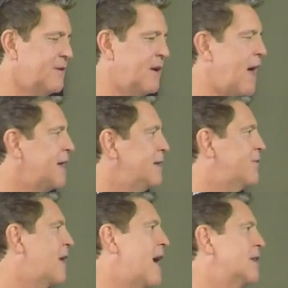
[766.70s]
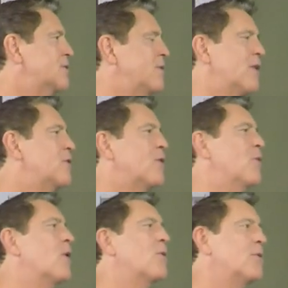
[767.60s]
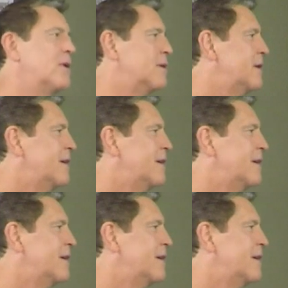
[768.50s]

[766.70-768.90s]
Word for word: said, lightning flashed and thunder rolled, and